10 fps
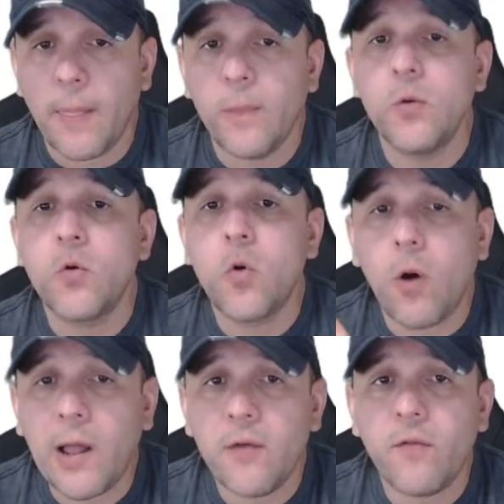you
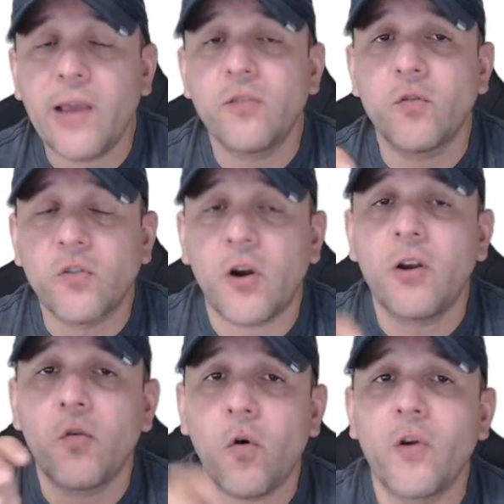qualify to
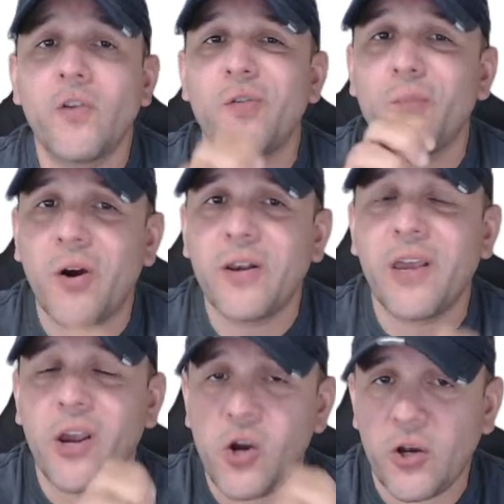start drawing your
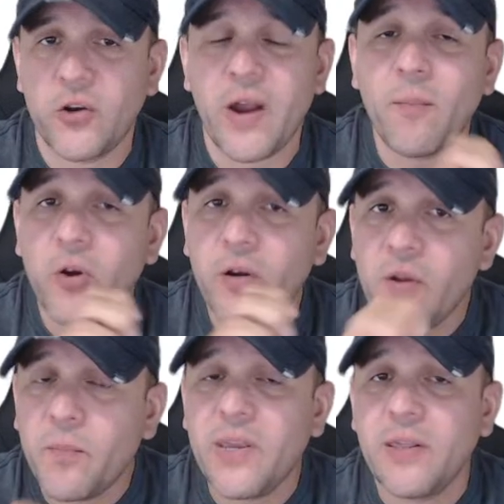money earlier. I'm going to
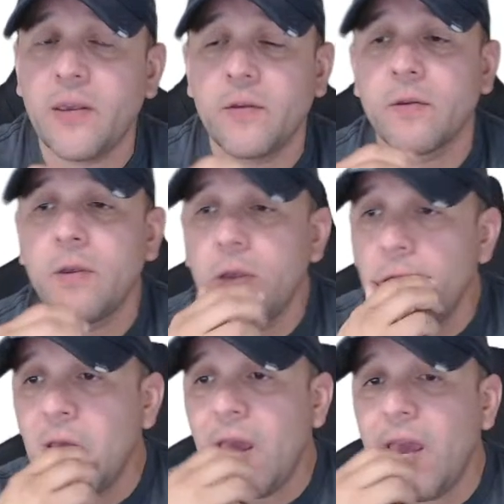repeat this.
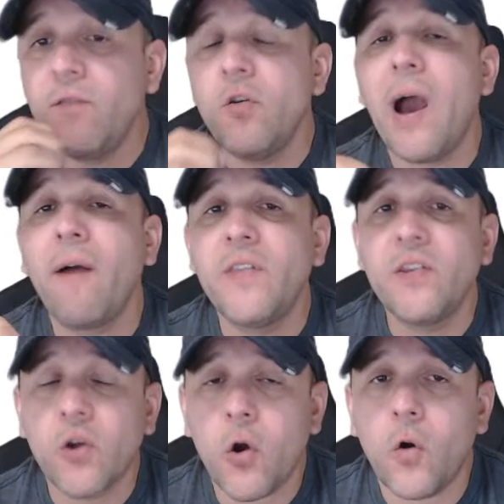If you have
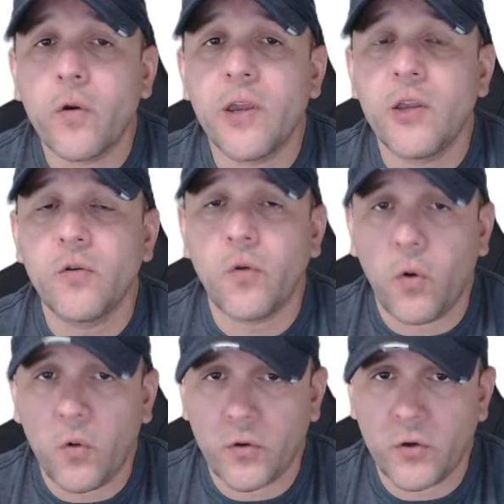this code in your
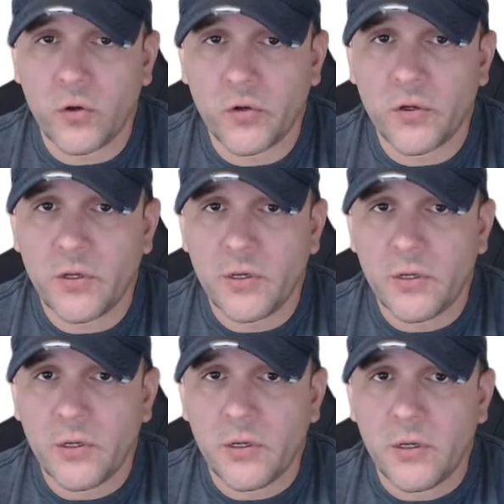orders,
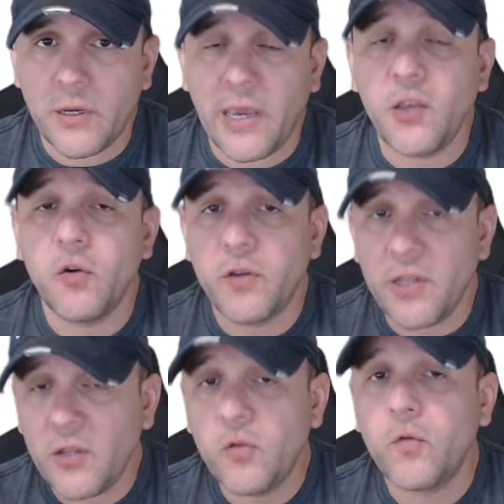in your
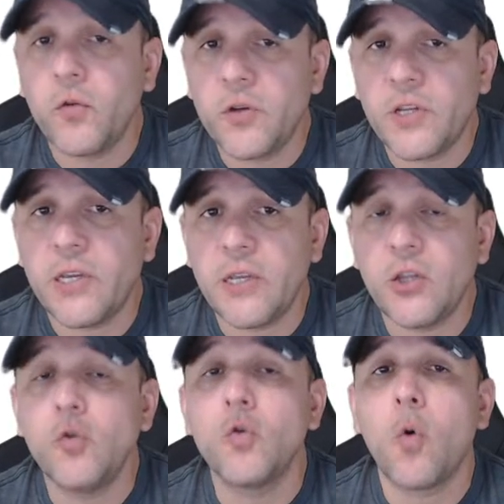
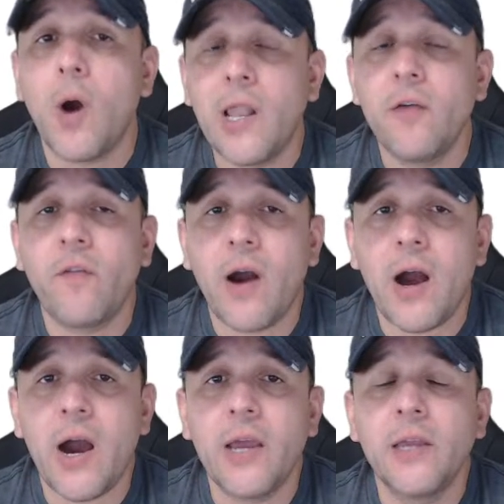DD214, you
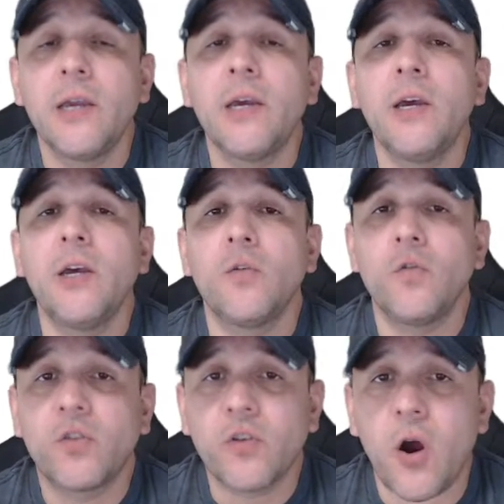qualify to
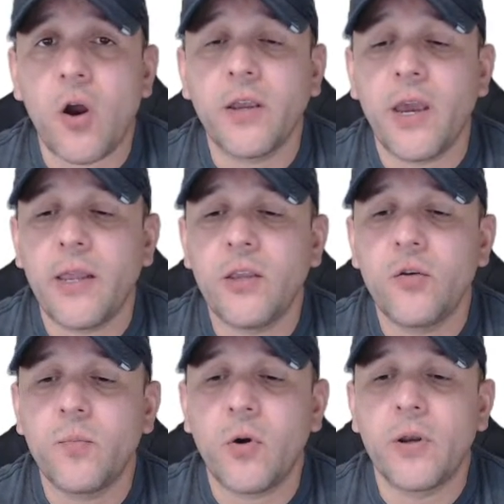start getting
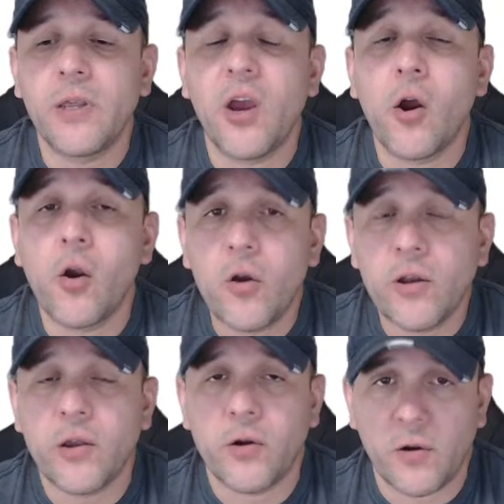your money
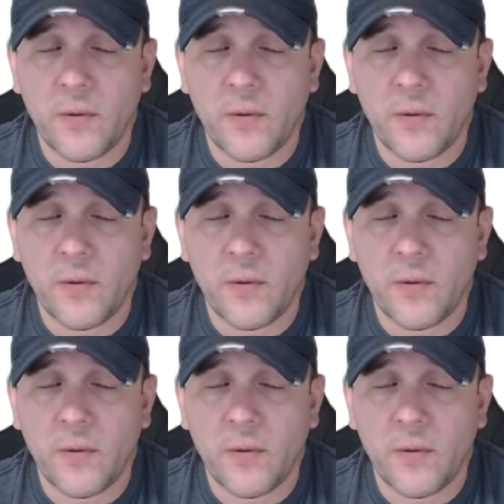earlier.